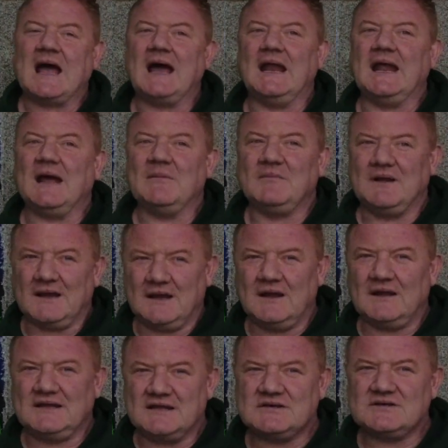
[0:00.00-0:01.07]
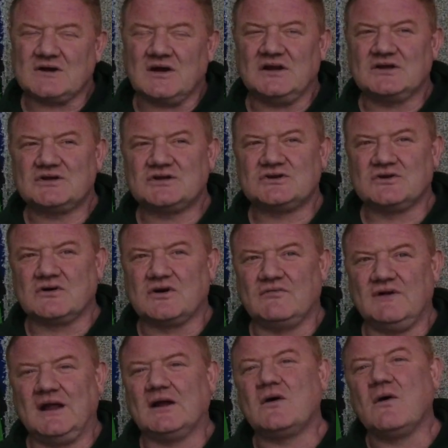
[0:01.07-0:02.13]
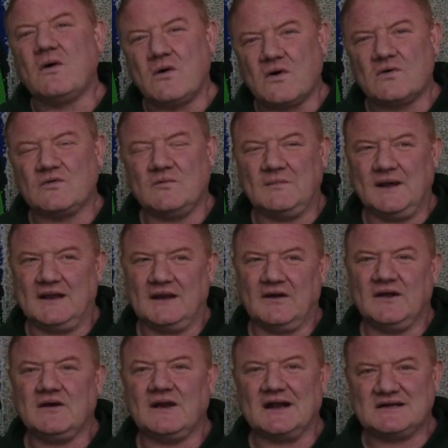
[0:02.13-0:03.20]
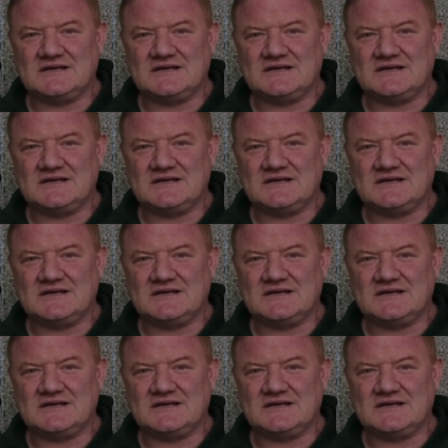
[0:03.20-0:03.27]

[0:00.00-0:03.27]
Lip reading: And this kind of struck a real chord with me, that I could